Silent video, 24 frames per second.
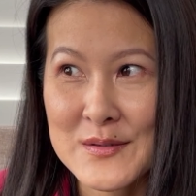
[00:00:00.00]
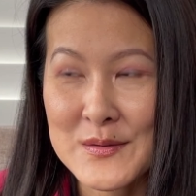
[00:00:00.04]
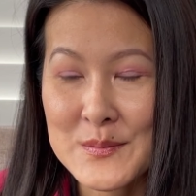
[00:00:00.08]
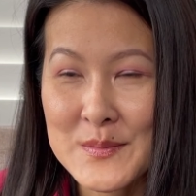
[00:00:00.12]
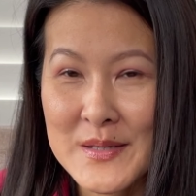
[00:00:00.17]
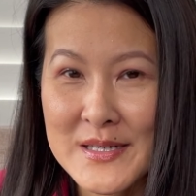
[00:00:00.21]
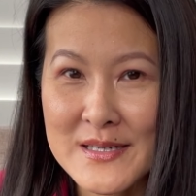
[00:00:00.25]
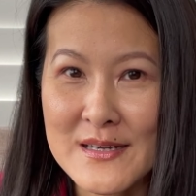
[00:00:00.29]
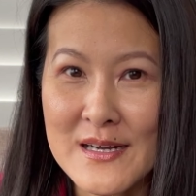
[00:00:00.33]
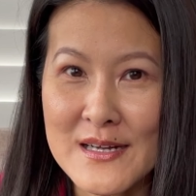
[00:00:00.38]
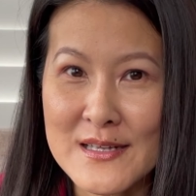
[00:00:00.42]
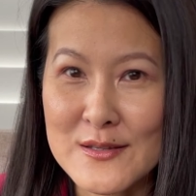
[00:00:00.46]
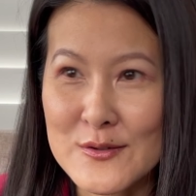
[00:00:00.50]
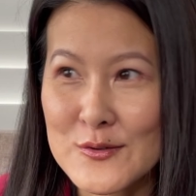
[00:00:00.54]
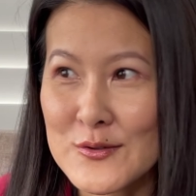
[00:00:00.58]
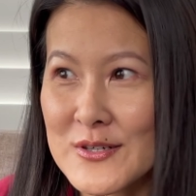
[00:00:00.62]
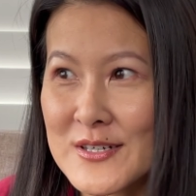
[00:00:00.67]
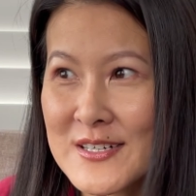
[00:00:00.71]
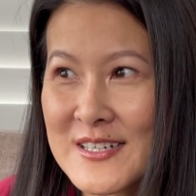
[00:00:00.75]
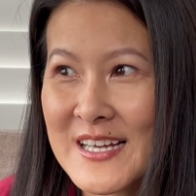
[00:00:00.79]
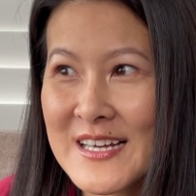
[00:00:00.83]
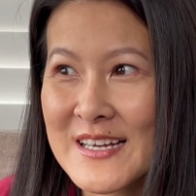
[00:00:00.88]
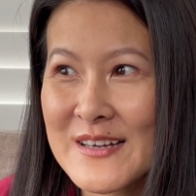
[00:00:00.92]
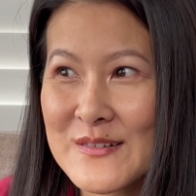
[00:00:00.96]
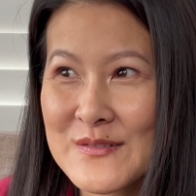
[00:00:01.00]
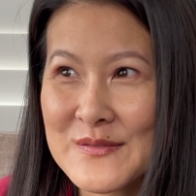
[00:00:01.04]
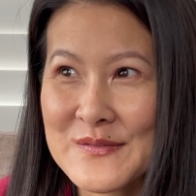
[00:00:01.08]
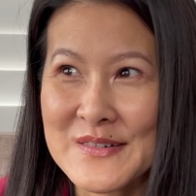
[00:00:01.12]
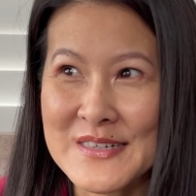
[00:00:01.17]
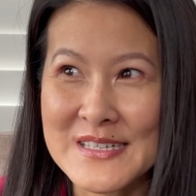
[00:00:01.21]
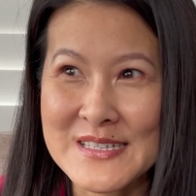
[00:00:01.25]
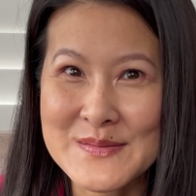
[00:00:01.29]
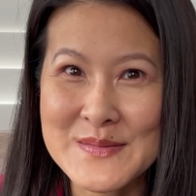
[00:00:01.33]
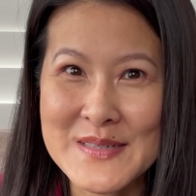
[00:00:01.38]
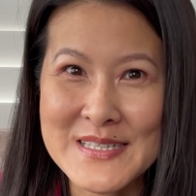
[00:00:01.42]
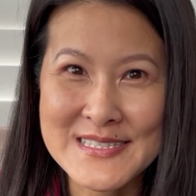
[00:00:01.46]
oh my God, Lord,
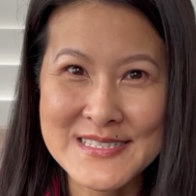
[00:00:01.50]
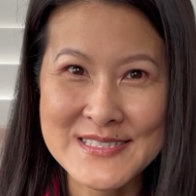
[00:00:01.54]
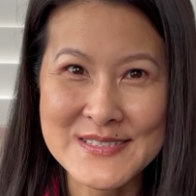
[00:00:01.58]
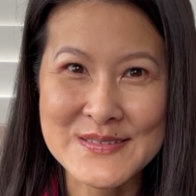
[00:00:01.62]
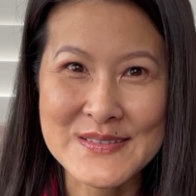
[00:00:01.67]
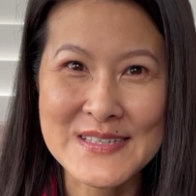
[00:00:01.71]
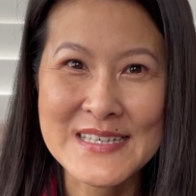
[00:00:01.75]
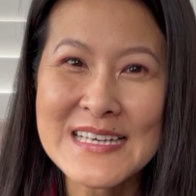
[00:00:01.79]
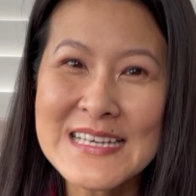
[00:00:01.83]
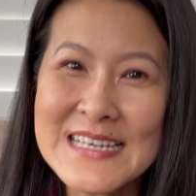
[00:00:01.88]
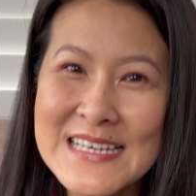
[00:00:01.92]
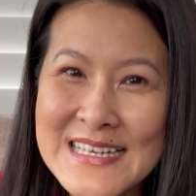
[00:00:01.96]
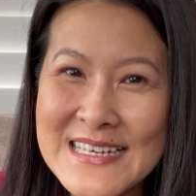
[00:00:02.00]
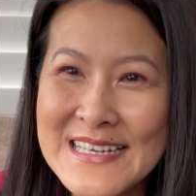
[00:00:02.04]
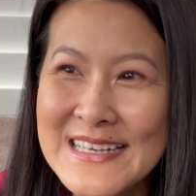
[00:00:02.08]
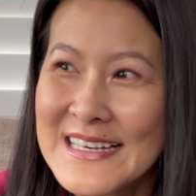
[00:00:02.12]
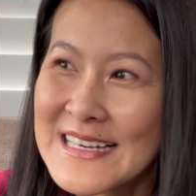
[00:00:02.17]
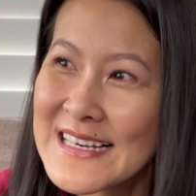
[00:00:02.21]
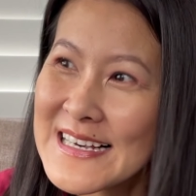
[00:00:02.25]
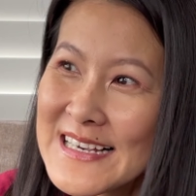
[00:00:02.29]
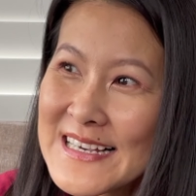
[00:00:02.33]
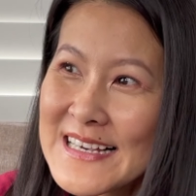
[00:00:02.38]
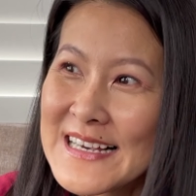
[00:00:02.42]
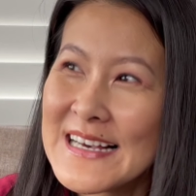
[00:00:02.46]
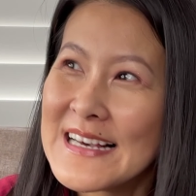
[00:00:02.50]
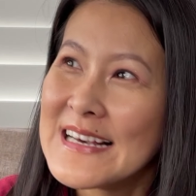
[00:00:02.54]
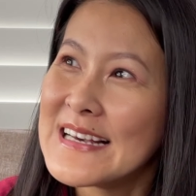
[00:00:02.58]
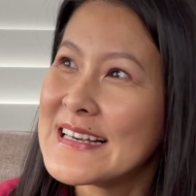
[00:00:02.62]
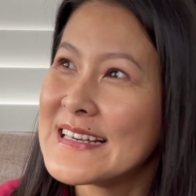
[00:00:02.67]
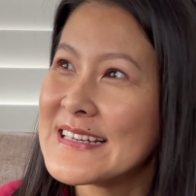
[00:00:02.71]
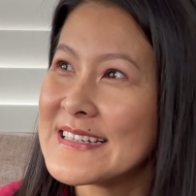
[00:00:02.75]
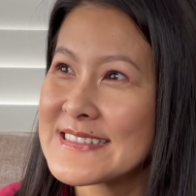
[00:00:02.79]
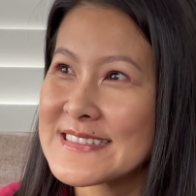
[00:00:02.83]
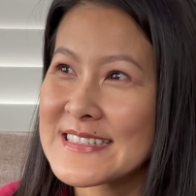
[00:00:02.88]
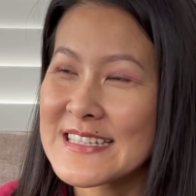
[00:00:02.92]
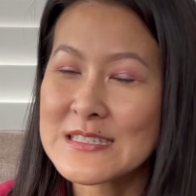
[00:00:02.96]
what am I doing?
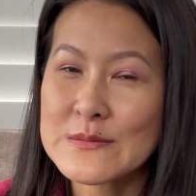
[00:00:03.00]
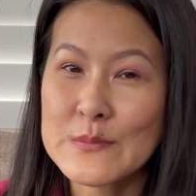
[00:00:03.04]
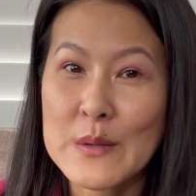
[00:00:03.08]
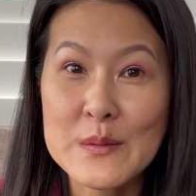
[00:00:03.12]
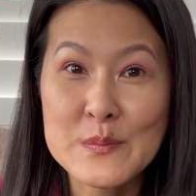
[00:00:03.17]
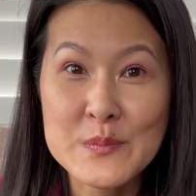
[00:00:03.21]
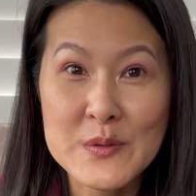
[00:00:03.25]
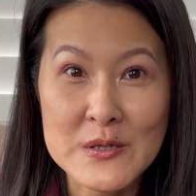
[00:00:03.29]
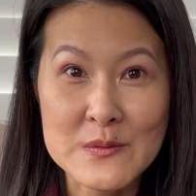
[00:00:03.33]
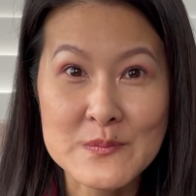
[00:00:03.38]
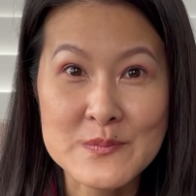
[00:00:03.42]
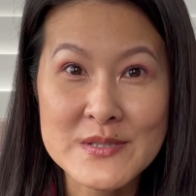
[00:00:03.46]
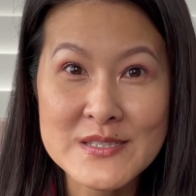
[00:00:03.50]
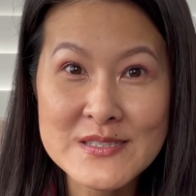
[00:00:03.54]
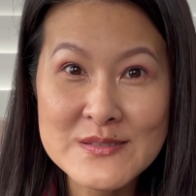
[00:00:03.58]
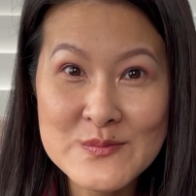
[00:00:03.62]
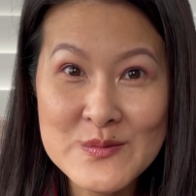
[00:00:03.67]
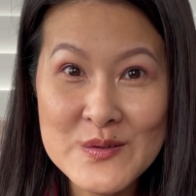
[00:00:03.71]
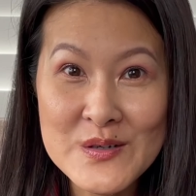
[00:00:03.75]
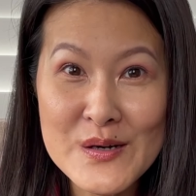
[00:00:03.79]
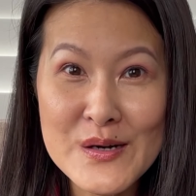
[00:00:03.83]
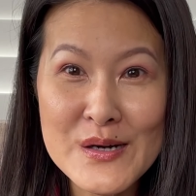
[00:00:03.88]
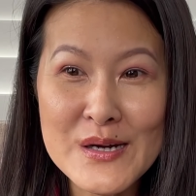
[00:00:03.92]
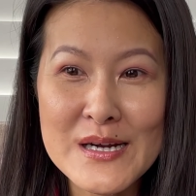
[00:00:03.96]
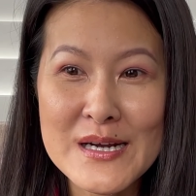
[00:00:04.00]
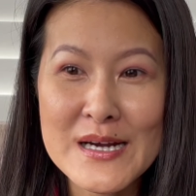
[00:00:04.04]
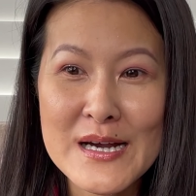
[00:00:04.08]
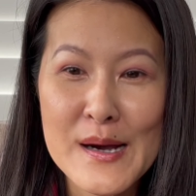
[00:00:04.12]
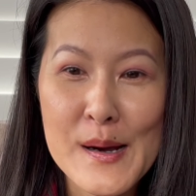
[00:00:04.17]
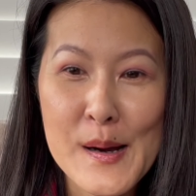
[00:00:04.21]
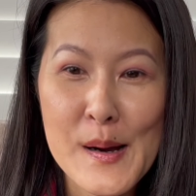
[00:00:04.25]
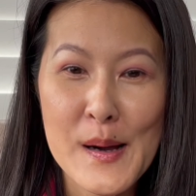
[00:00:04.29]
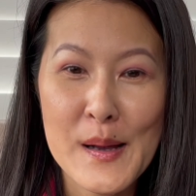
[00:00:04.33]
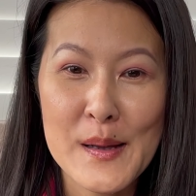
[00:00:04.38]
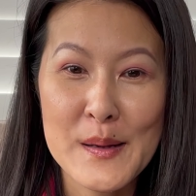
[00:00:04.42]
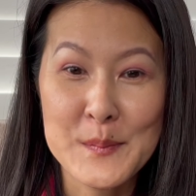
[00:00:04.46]
Is this my purpose work?
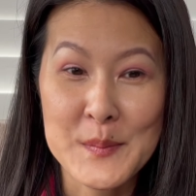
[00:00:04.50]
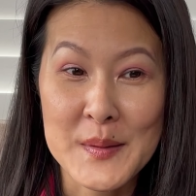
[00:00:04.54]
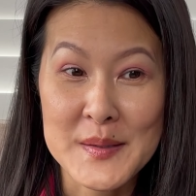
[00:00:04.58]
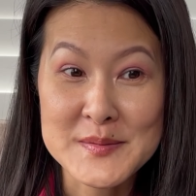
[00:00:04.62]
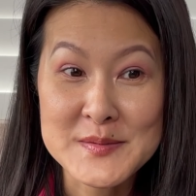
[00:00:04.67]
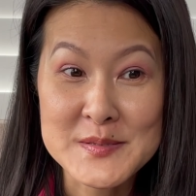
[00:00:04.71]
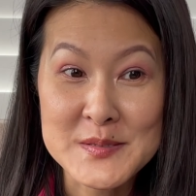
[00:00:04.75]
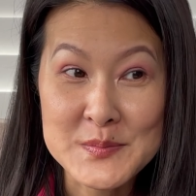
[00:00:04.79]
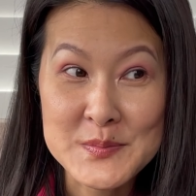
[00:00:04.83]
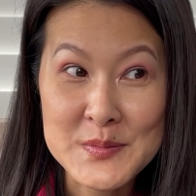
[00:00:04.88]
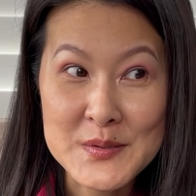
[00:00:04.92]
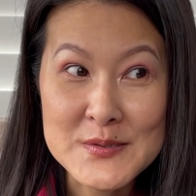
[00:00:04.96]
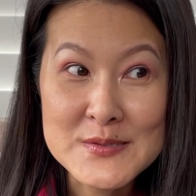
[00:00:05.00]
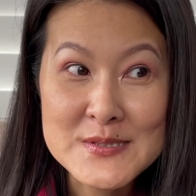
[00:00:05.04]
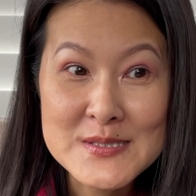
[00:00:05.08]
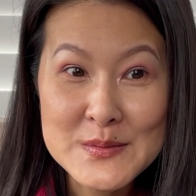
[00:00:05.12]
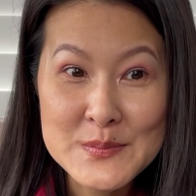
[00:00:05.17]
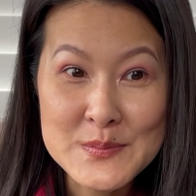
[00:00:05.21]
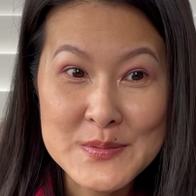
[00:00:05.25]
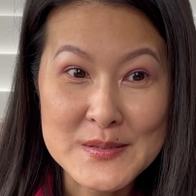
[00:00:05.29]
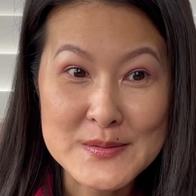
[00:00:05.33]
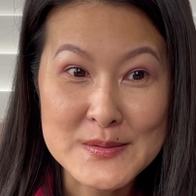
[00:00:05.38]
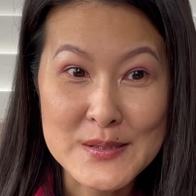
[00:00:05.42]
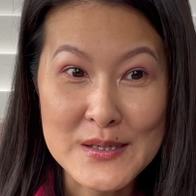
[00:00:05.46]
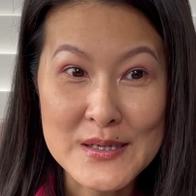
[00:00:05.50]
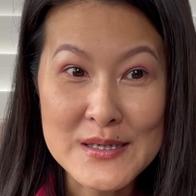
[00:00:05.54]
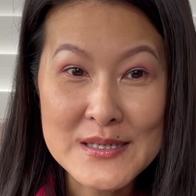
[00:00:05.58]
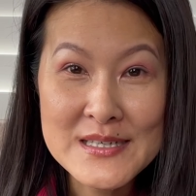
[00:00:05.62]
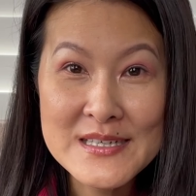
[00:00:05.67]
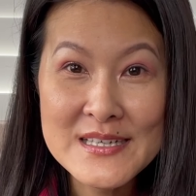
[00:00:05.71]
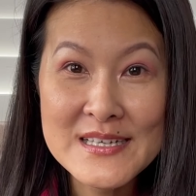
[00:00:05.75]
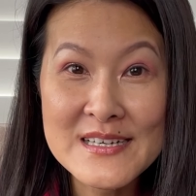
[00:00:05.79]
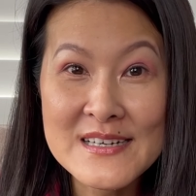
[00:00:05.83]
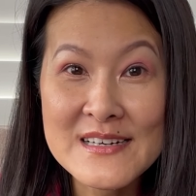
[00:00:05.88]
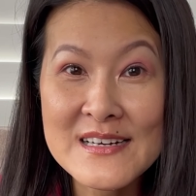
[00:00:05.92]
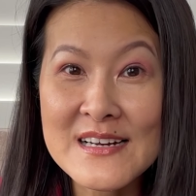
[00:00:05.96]
Am I supposed to belong
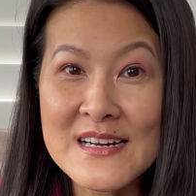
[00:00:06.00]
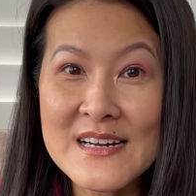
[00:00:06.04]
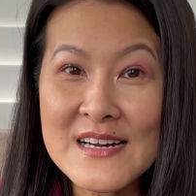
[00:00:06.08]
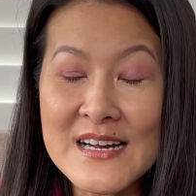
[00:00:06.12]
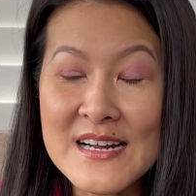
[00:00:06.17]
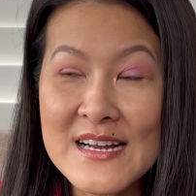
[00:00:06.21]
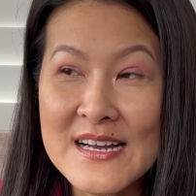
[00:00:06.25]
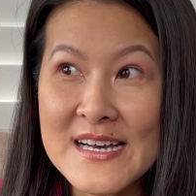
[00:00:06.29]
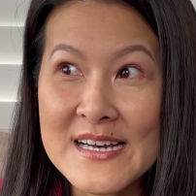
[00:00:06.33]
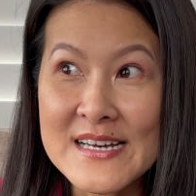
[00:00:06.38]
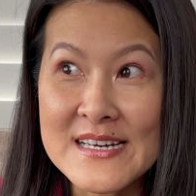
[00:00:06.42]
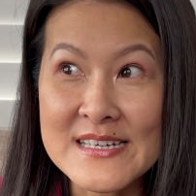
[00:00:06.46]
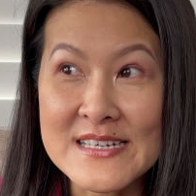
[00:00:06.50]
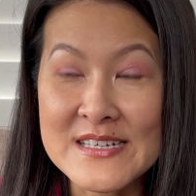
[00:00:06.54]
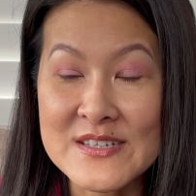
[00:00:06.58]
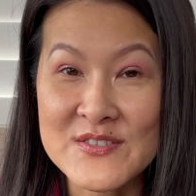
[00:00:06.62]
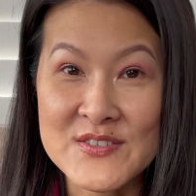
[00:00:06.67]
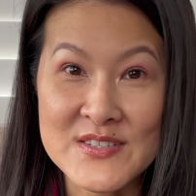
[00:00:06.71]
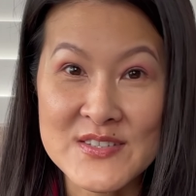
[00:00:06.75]
here? If